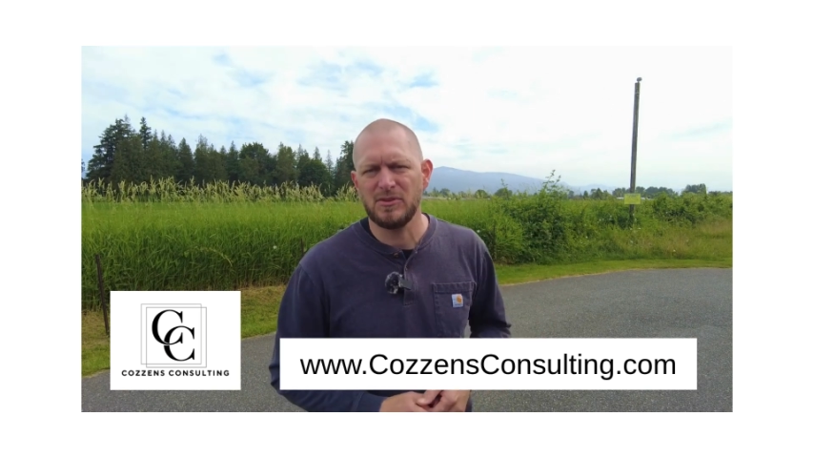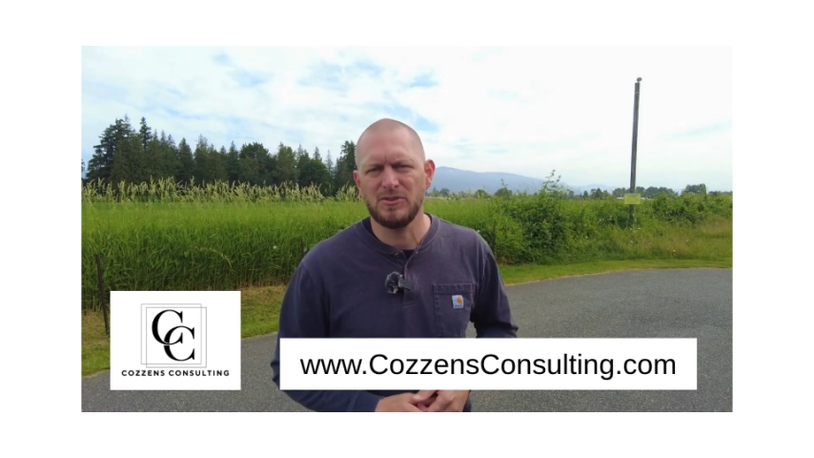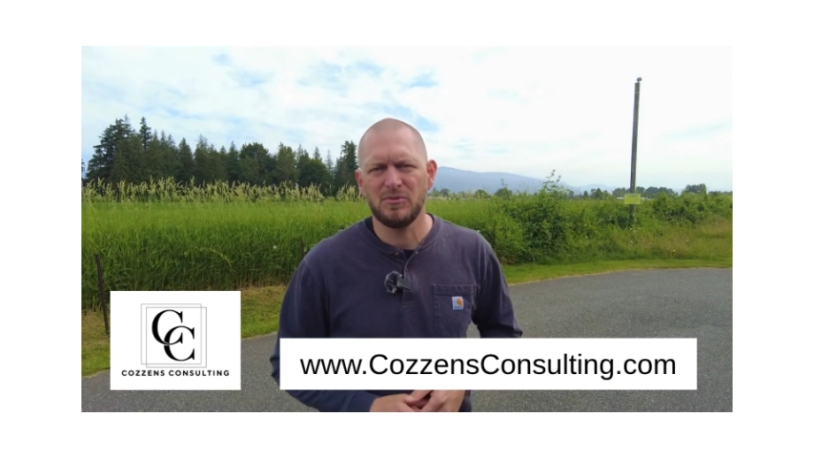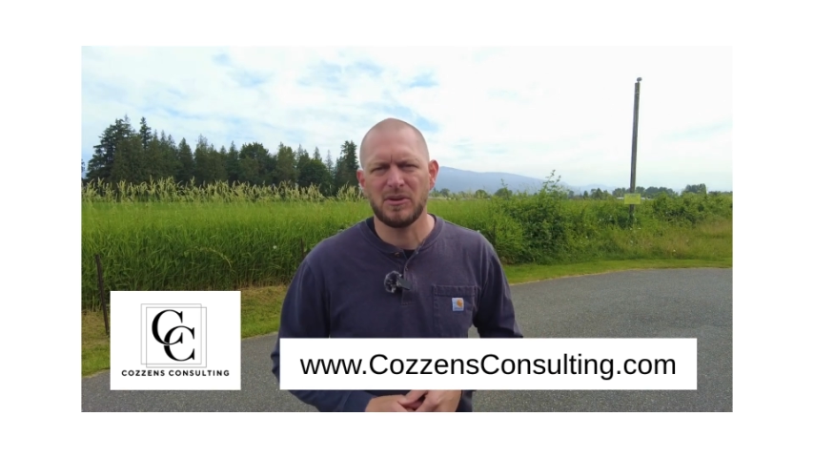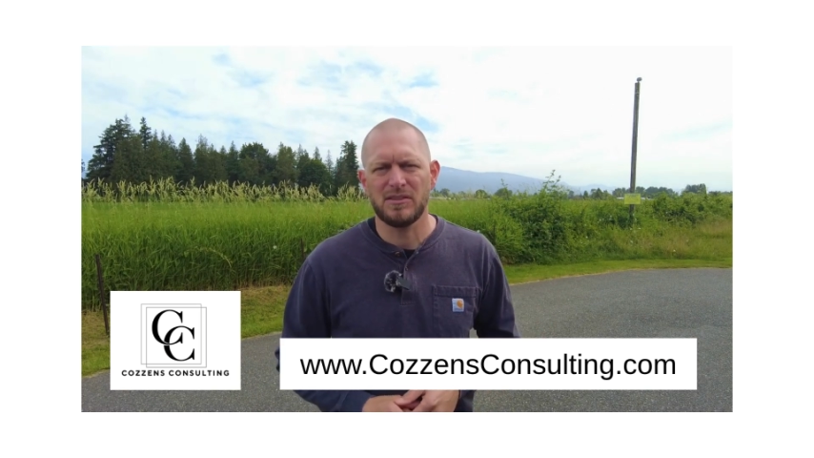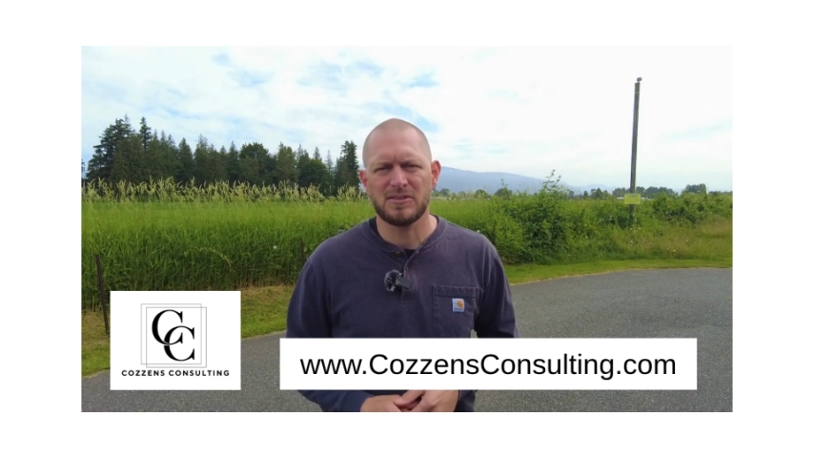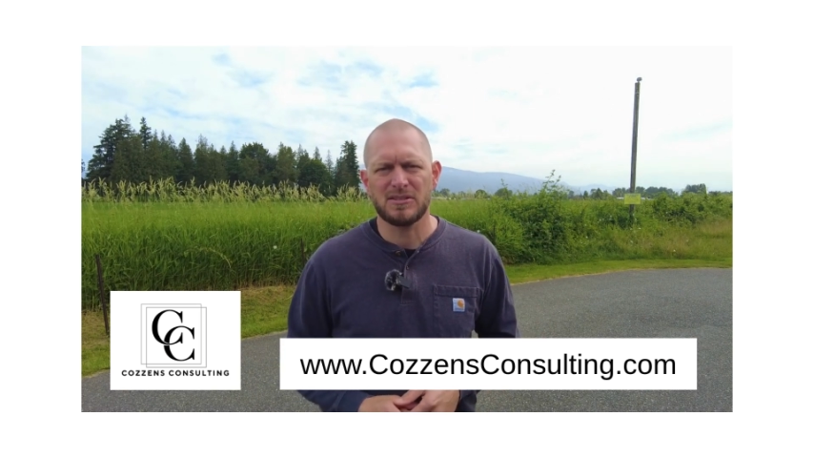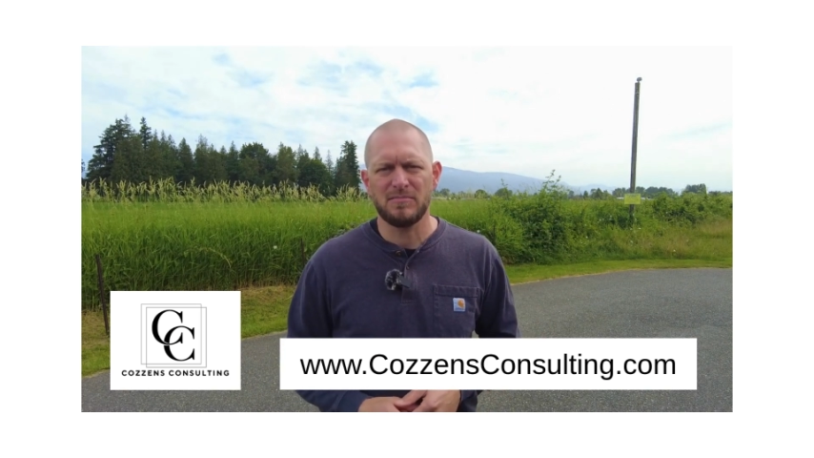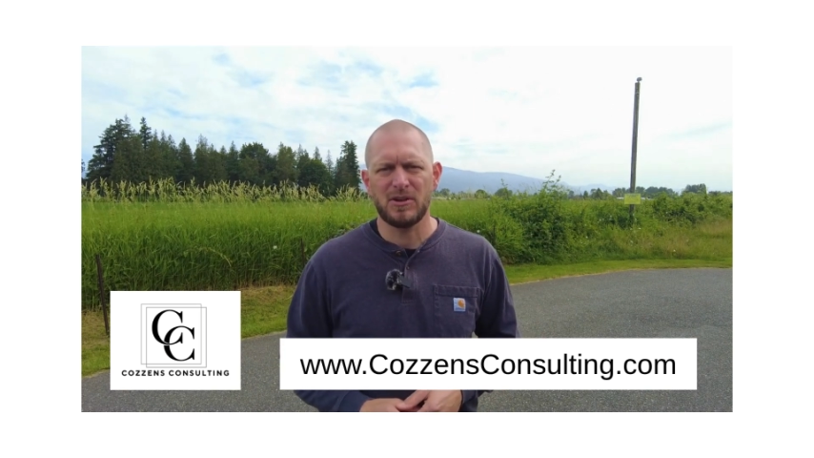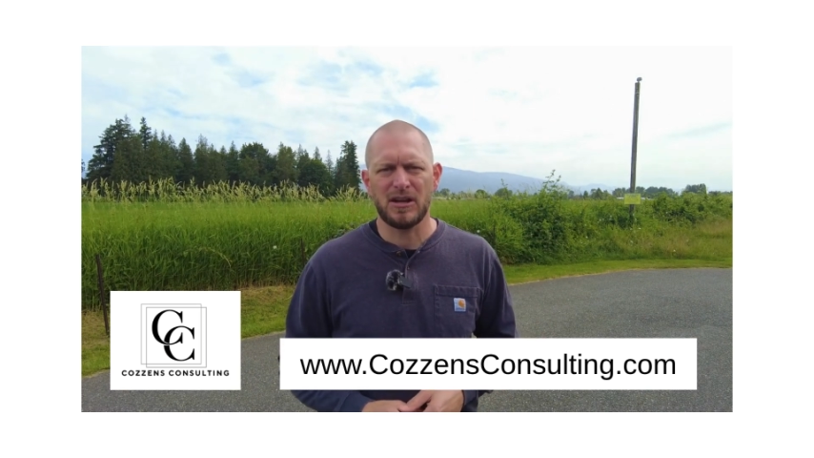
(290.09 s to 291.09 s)
you do one of their
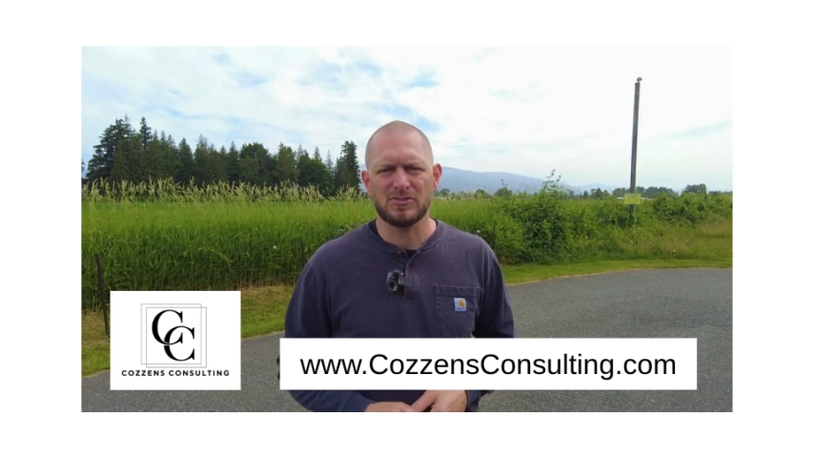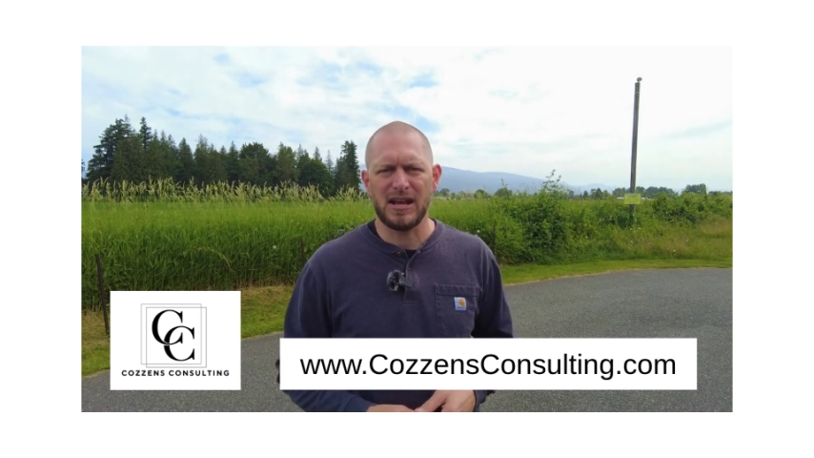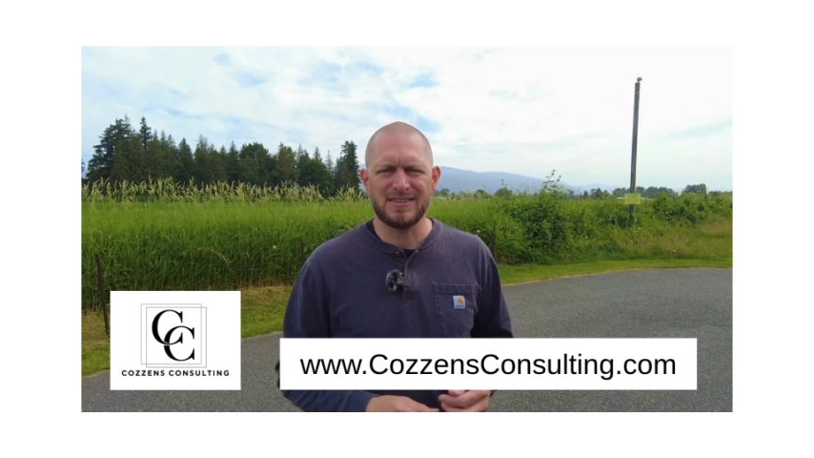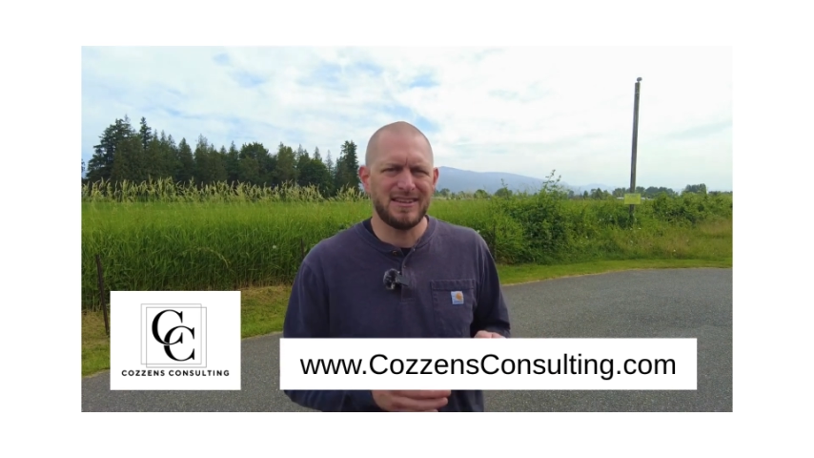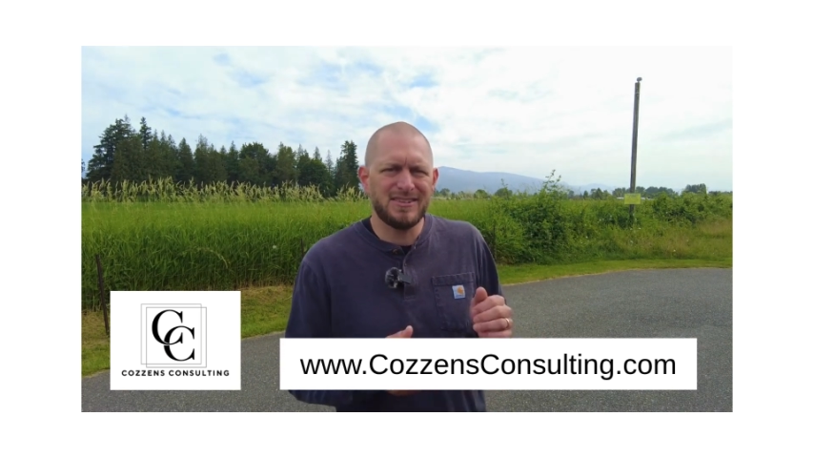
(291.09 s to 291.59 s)
subcontracts,